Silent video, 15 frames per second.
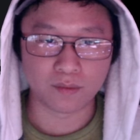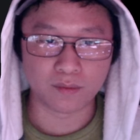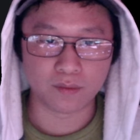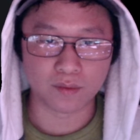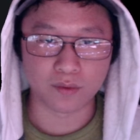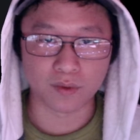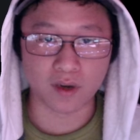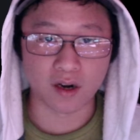
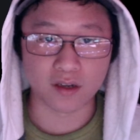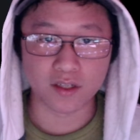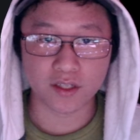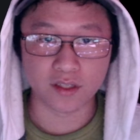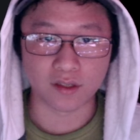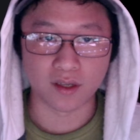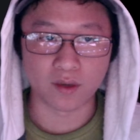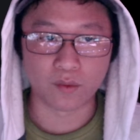
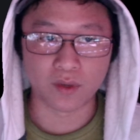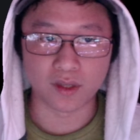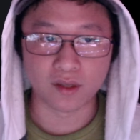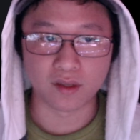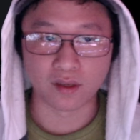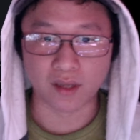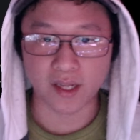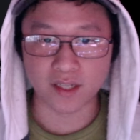regards to like what
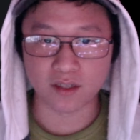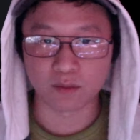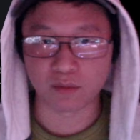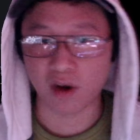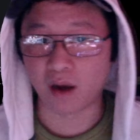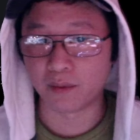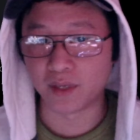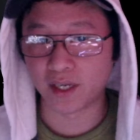the lands are
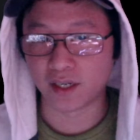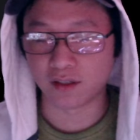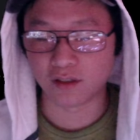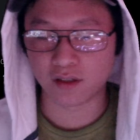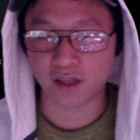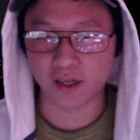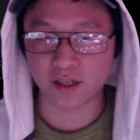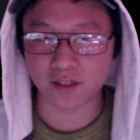probably going to
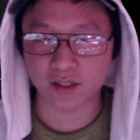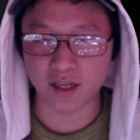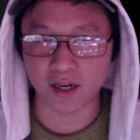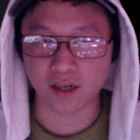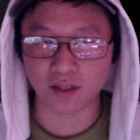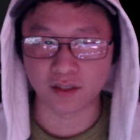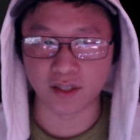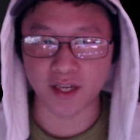look like
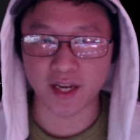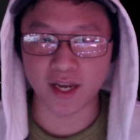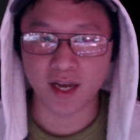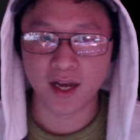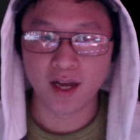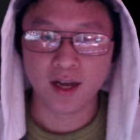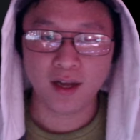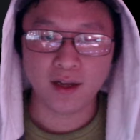aesthetically,
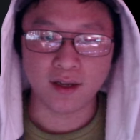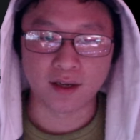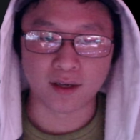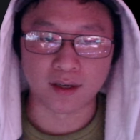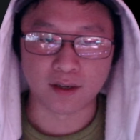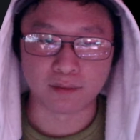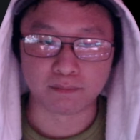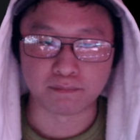
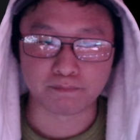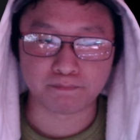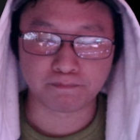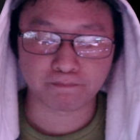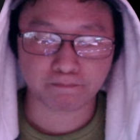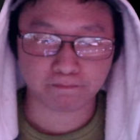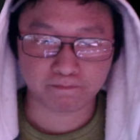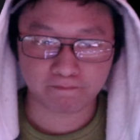and
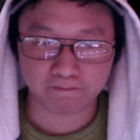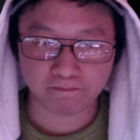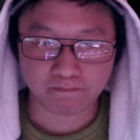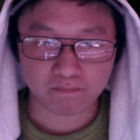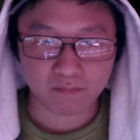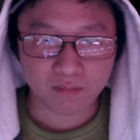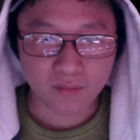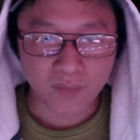
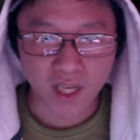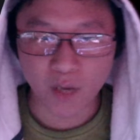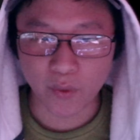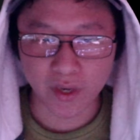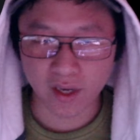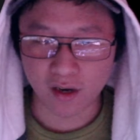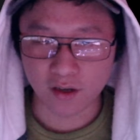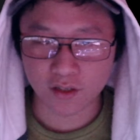
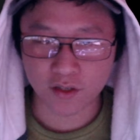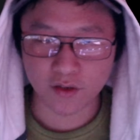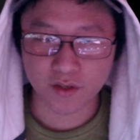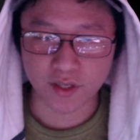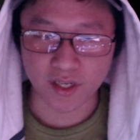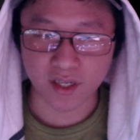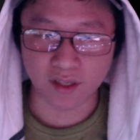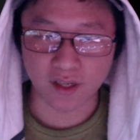we can also
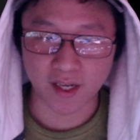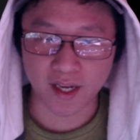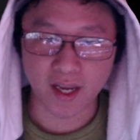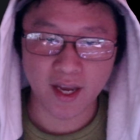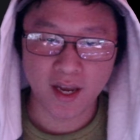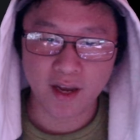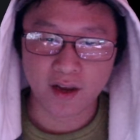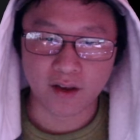see like
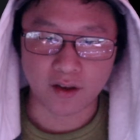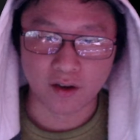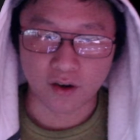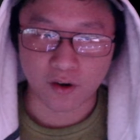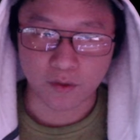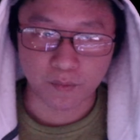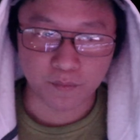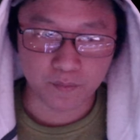
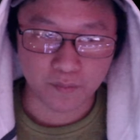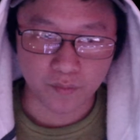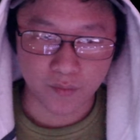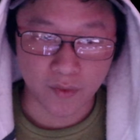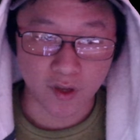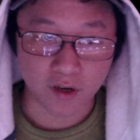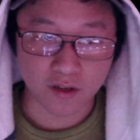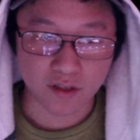
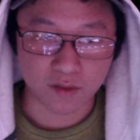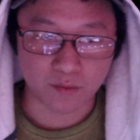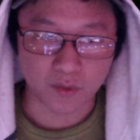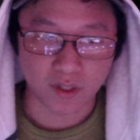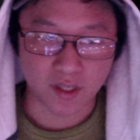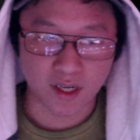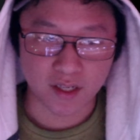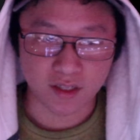there's some
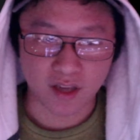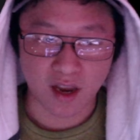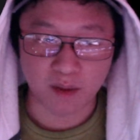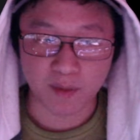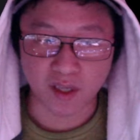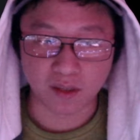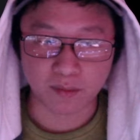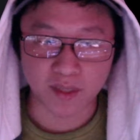really nice
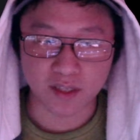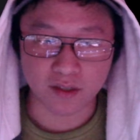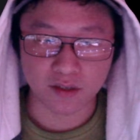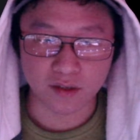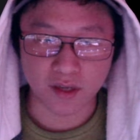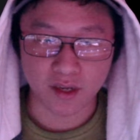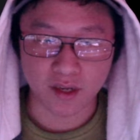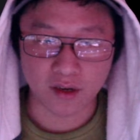game elements
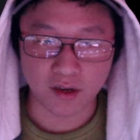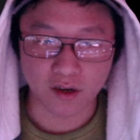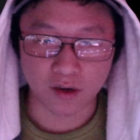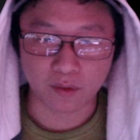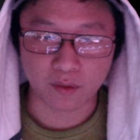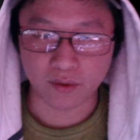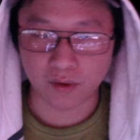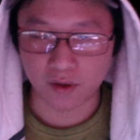in
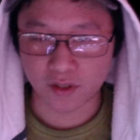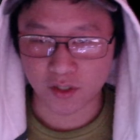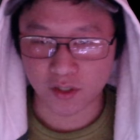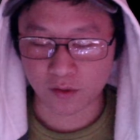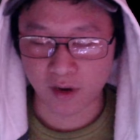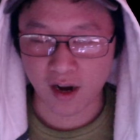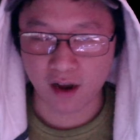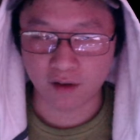here with regards to
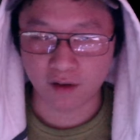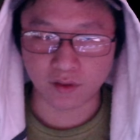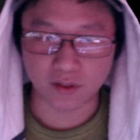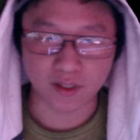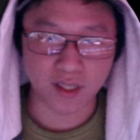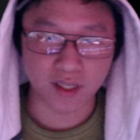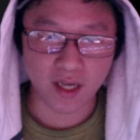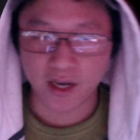travel
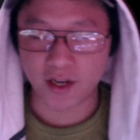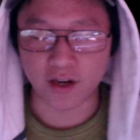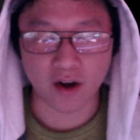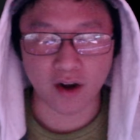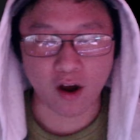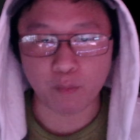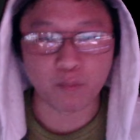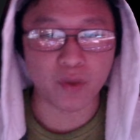and
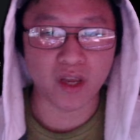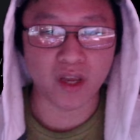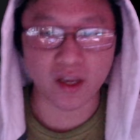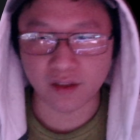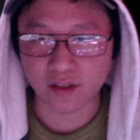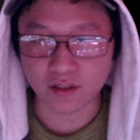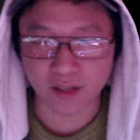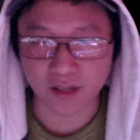how big
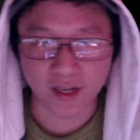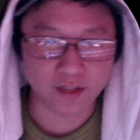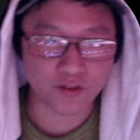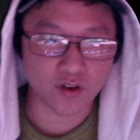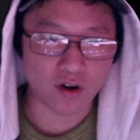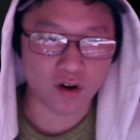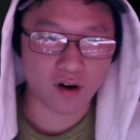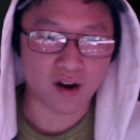these lands
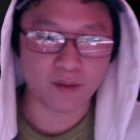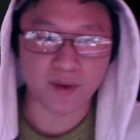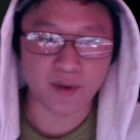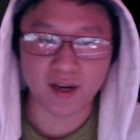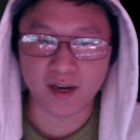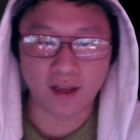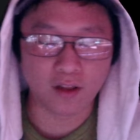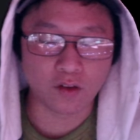are. I
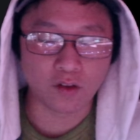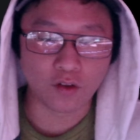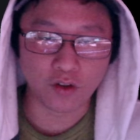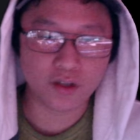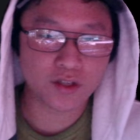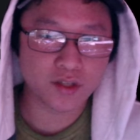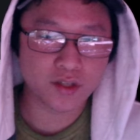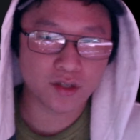mean, it
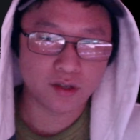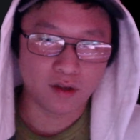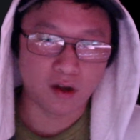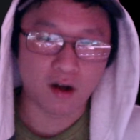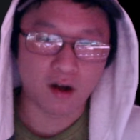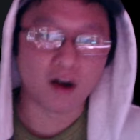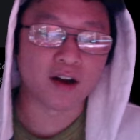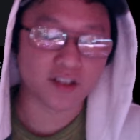looks
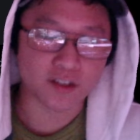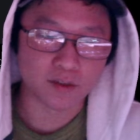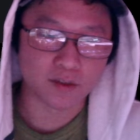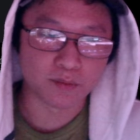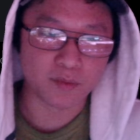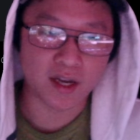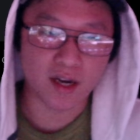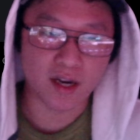
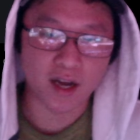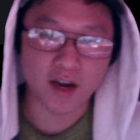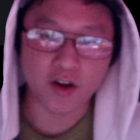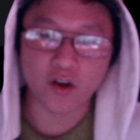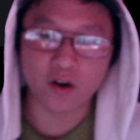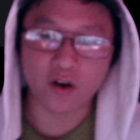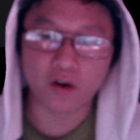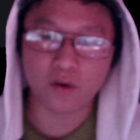awesome, and I
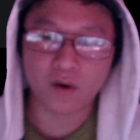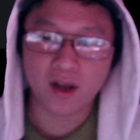know